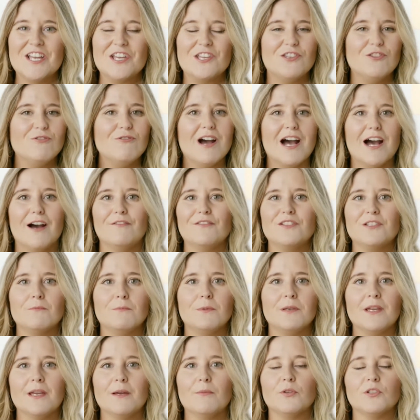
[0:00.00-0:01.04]
You have to
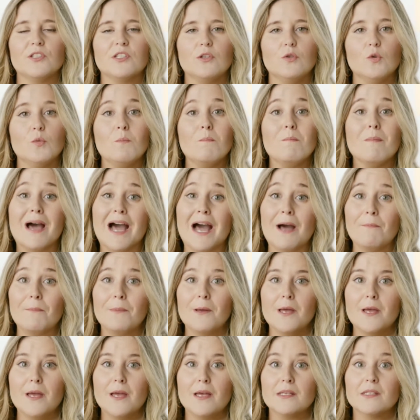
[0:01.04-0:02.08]
be able to map
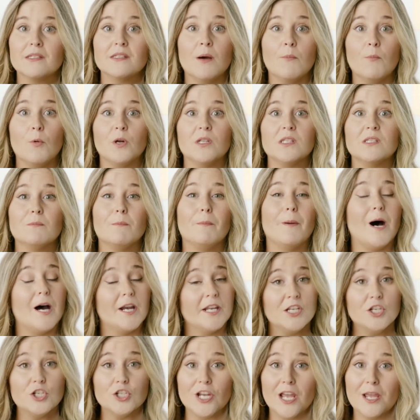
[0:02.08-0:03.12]
someone's
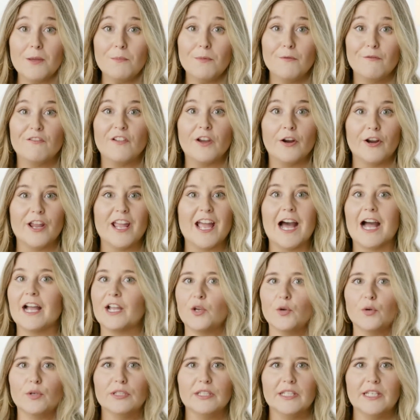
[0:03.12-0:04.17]
body shape very
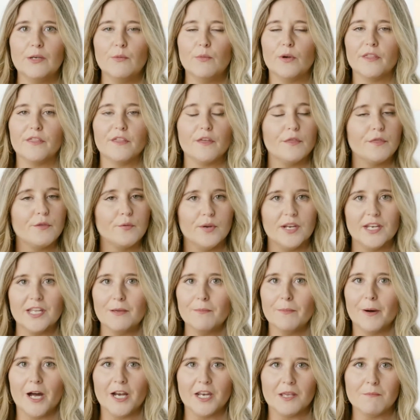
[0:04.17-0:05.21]
accurately with
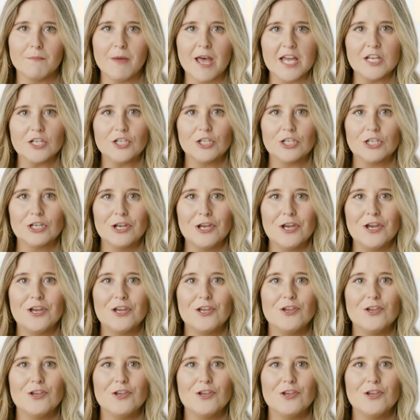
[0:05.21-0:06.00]
3D body mesh.